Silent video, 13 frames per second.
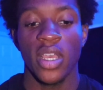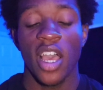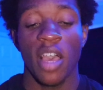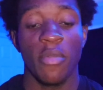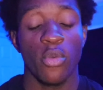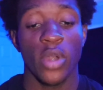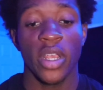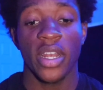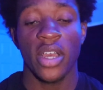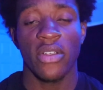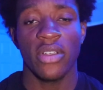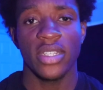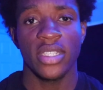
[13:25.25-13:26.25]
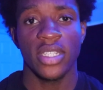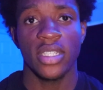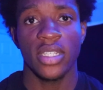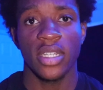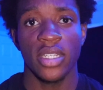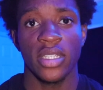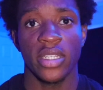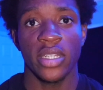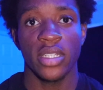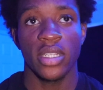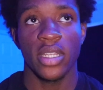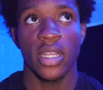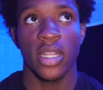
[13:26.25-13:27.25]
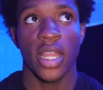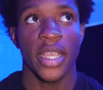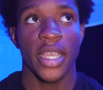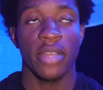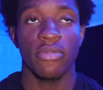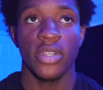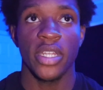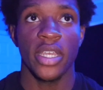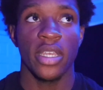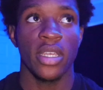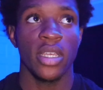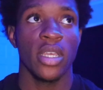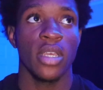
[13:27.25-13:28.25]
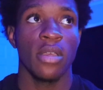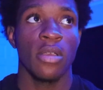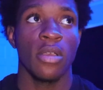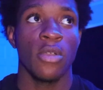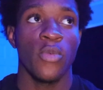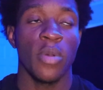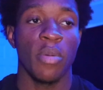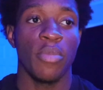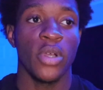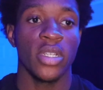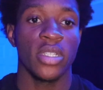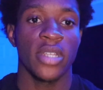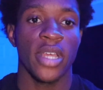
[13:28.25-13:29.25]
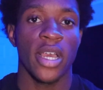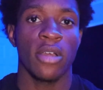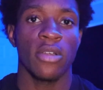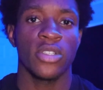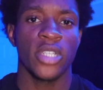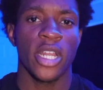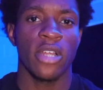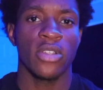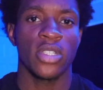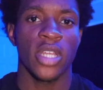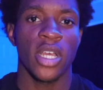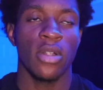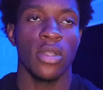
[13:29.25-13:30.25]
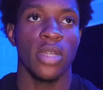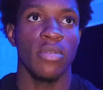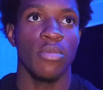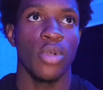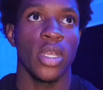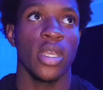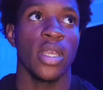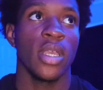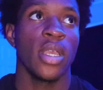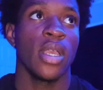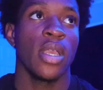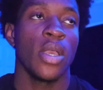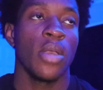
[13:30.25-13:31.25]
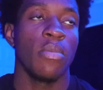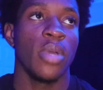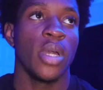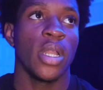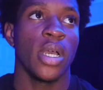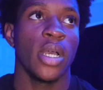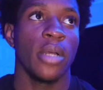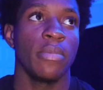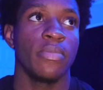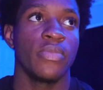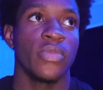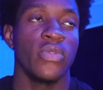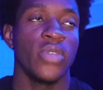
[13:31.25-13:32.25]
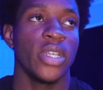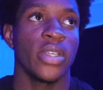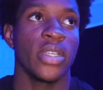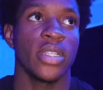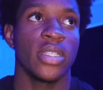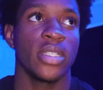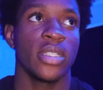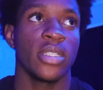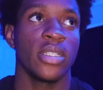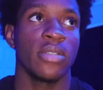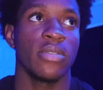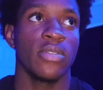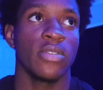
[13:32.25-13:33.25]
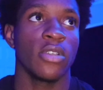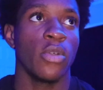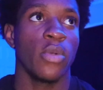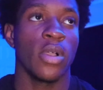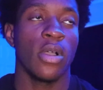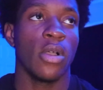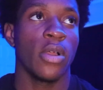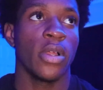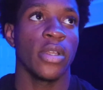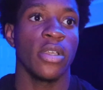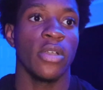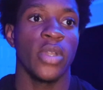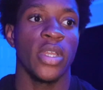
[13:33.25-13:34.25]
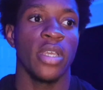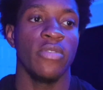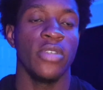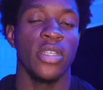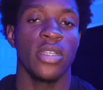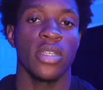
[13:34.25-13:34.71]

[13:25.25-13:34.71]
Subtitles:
I've been working out consistently since then, like every day with my boy Sal. Shout out Sal, love you boy. But very consistent, going hard, going heavy.